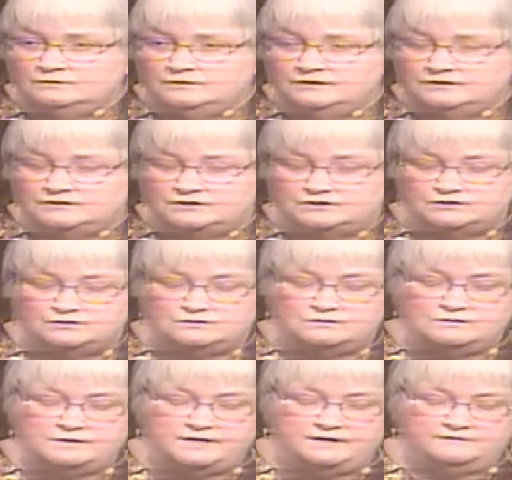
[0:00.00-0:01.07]
with a
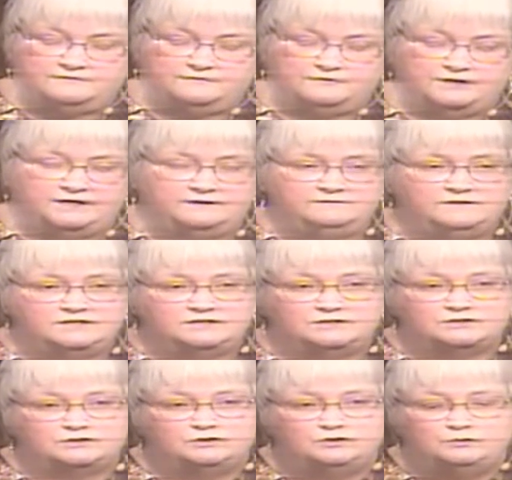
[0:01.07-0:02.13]
story of
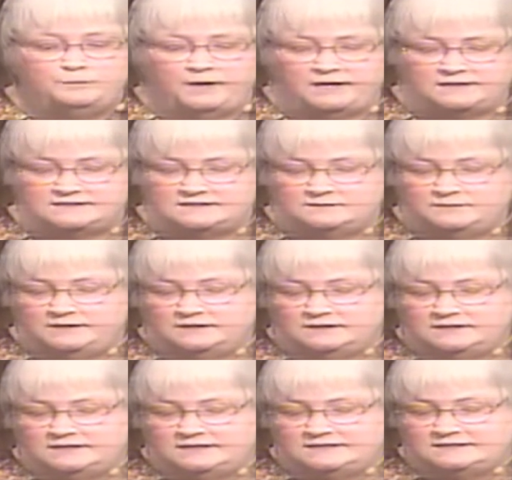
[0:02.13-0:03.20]
forgiveness, new
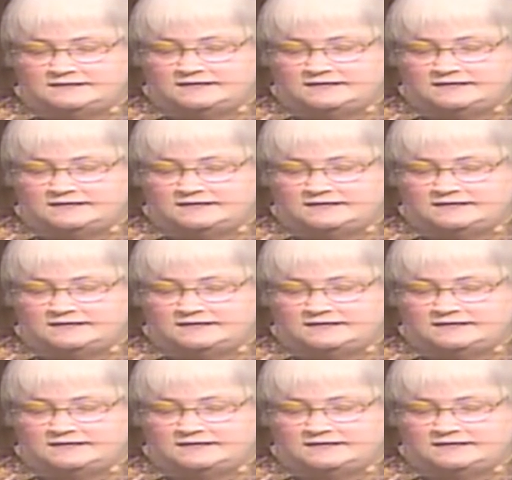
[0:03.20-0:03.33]
possibilities,